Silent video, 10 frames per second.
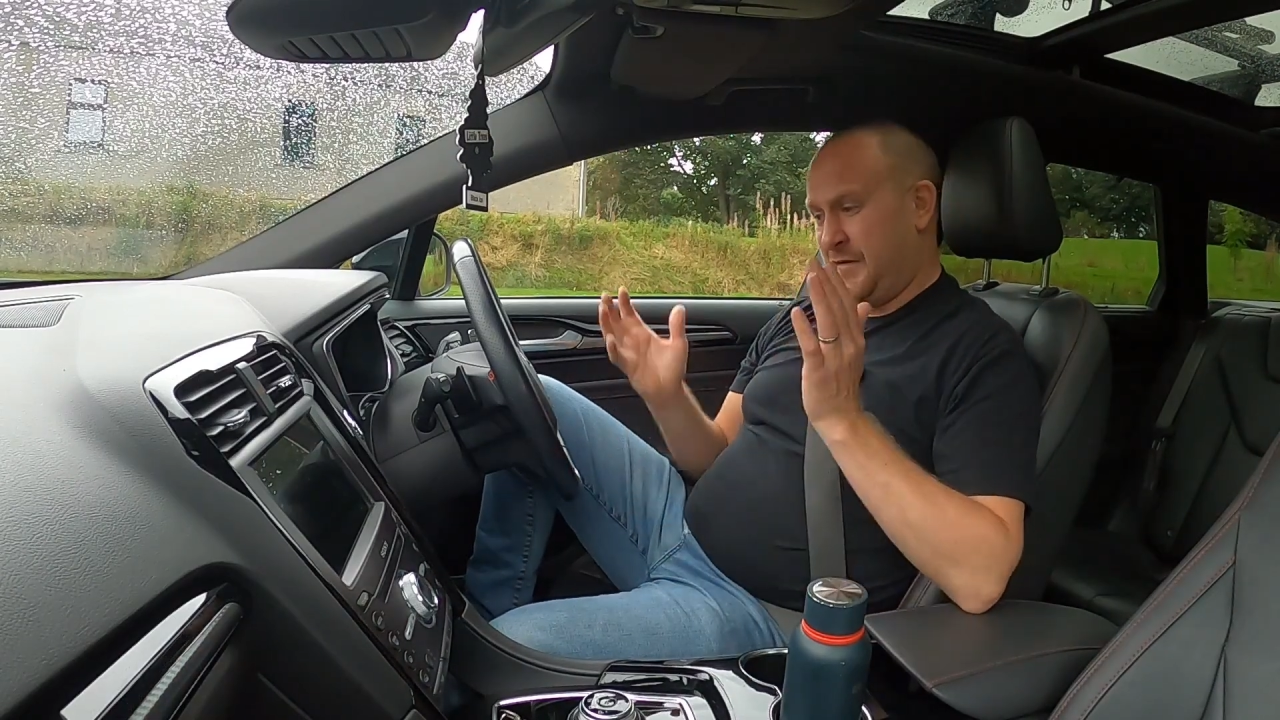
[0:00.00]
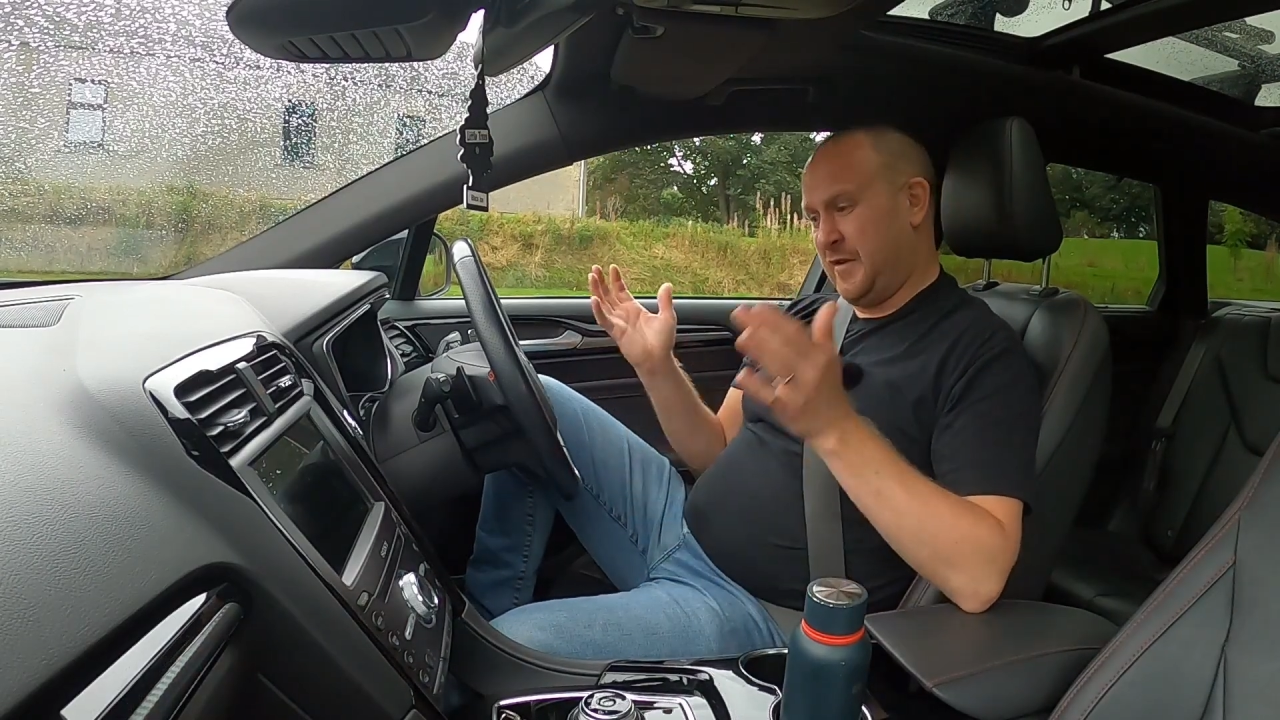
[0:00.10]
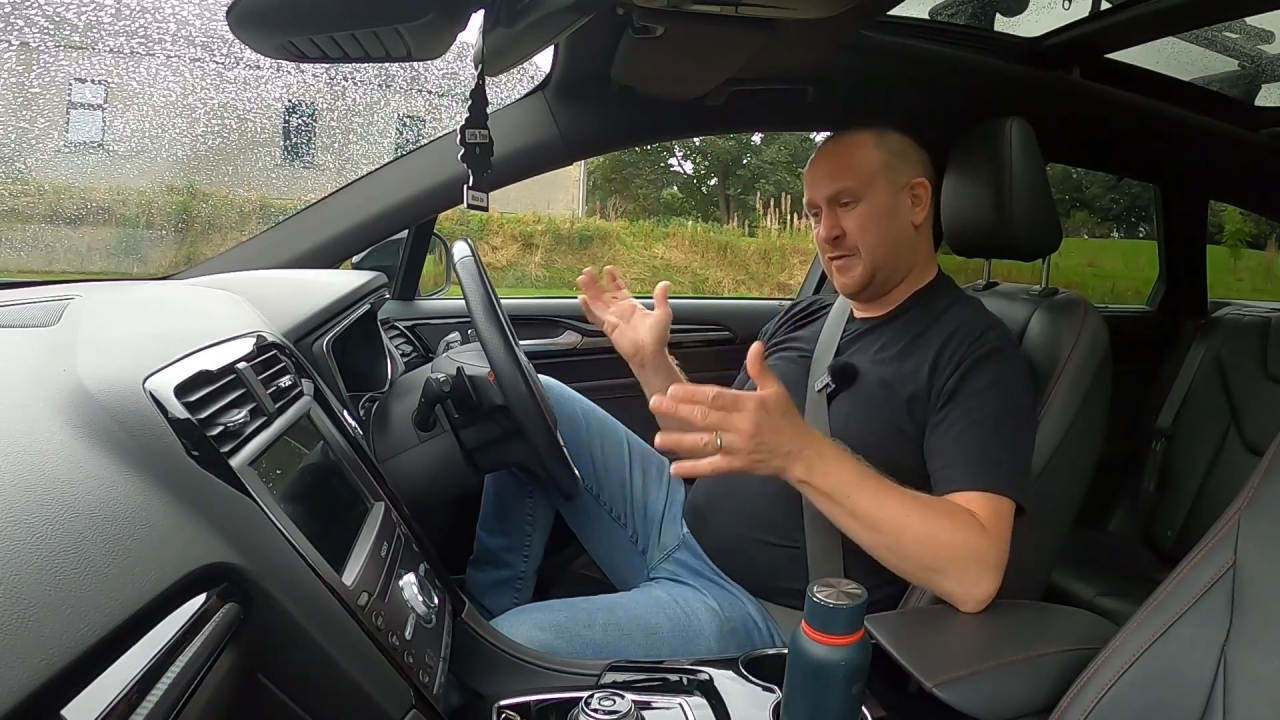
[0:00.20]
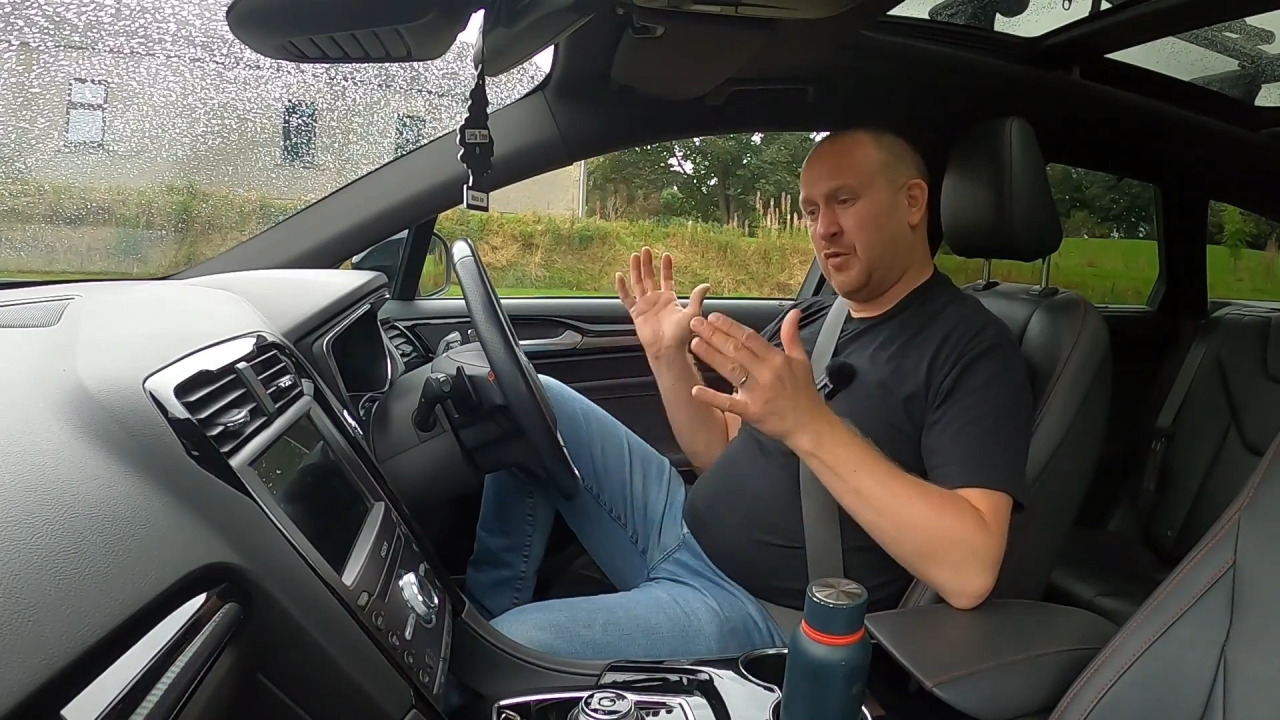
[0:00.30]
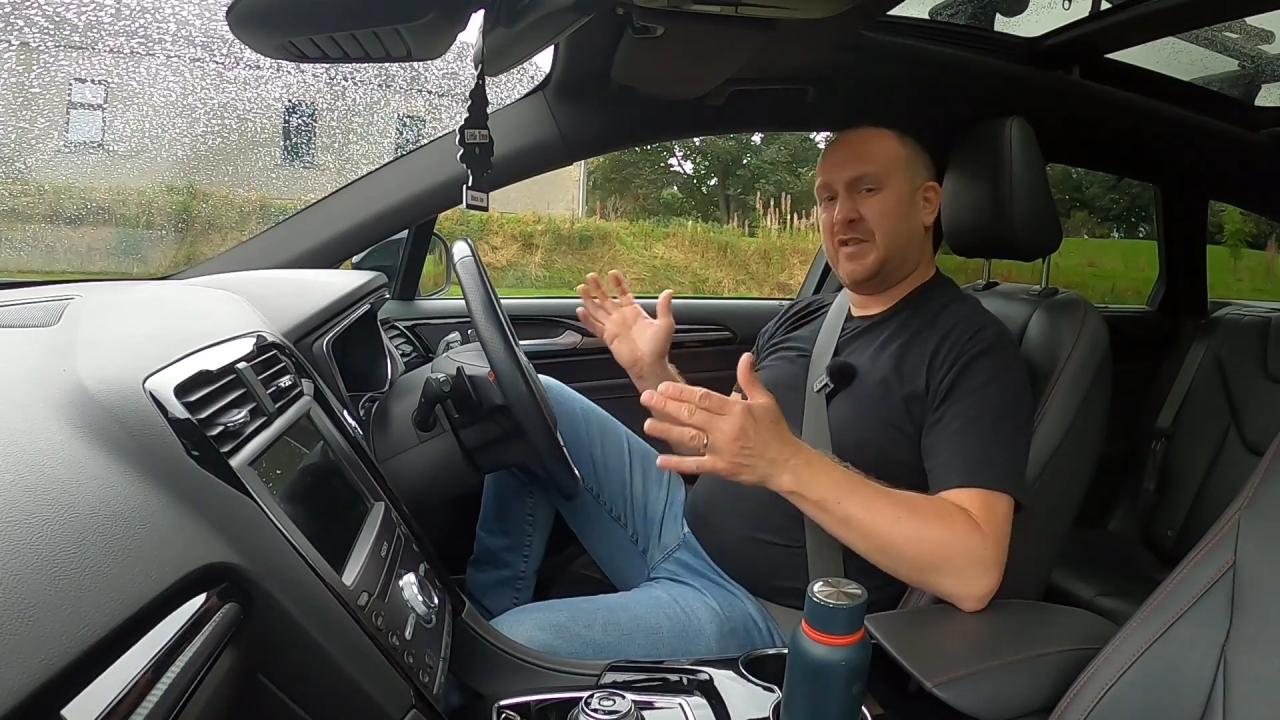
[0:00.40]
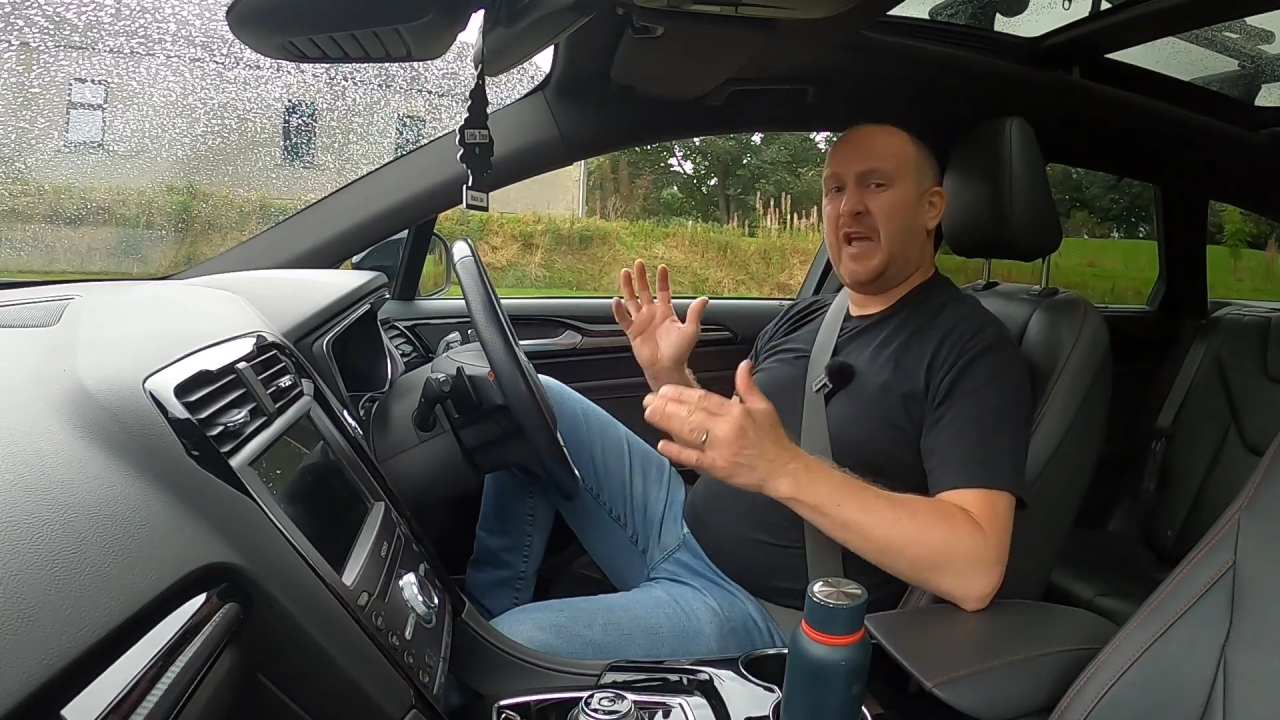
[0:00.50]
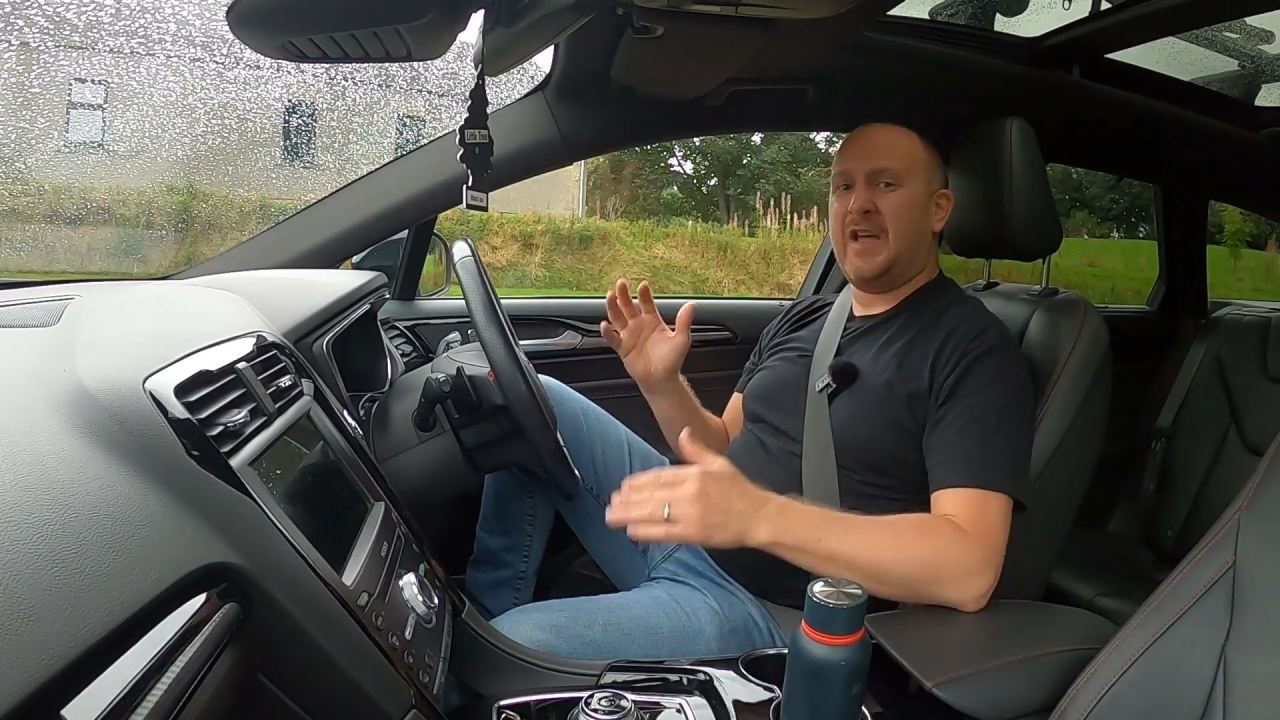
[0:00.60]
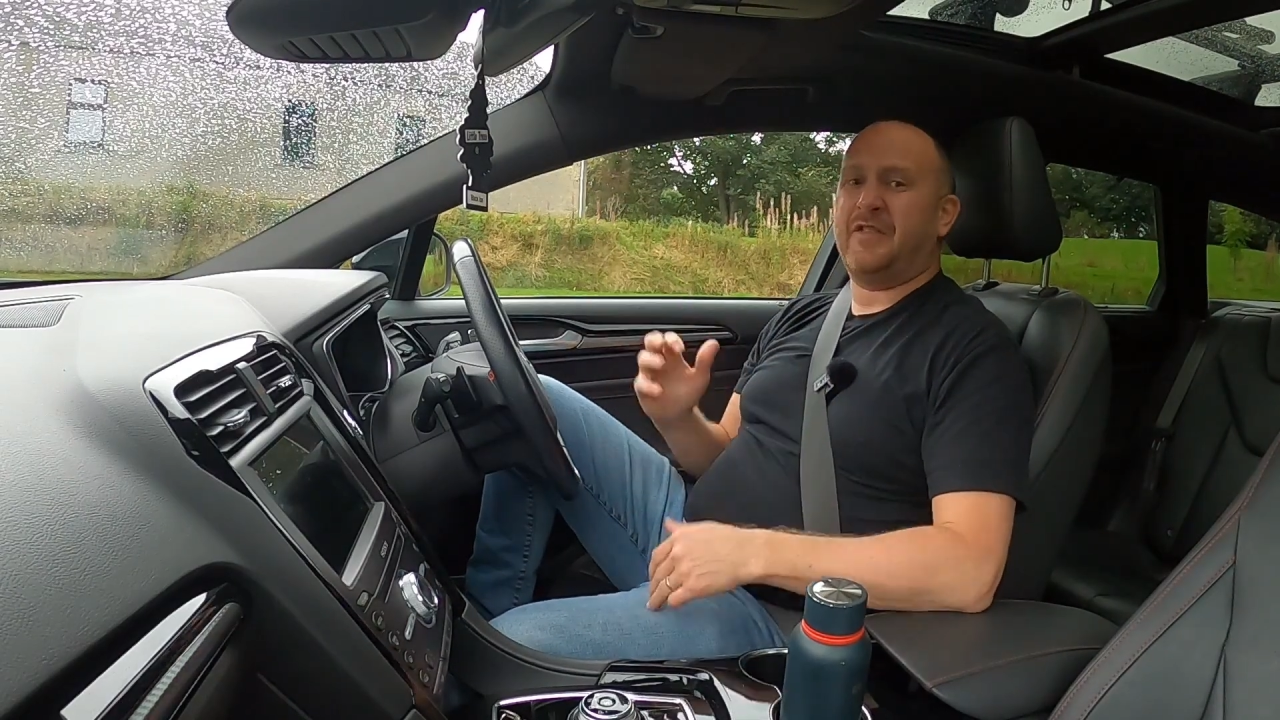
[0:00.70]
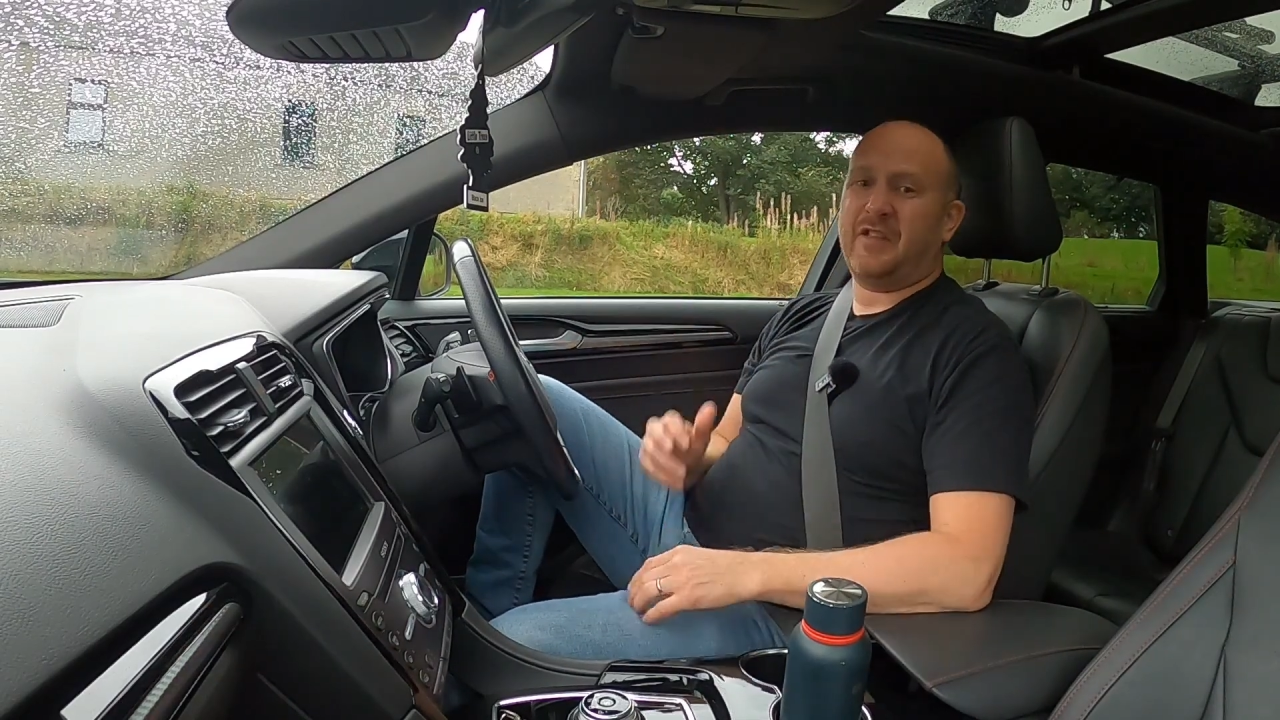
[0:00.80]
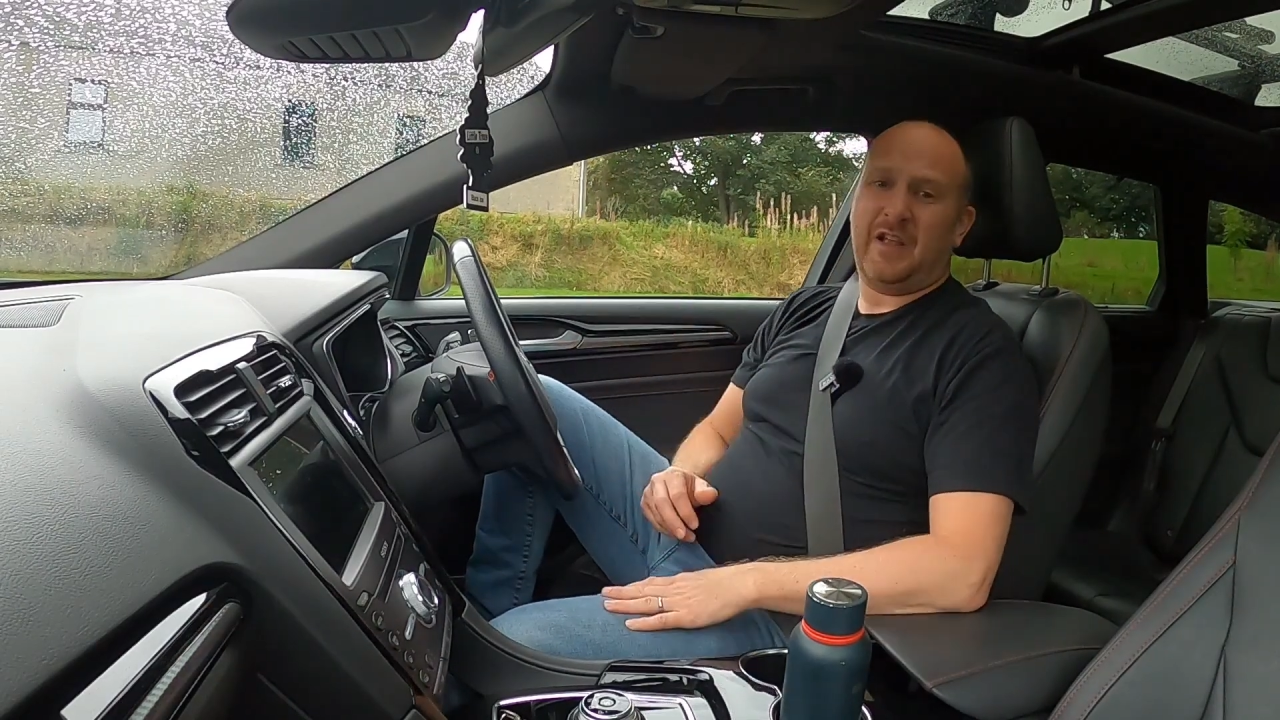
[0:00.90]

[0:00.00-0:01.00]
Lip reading: this was the end of the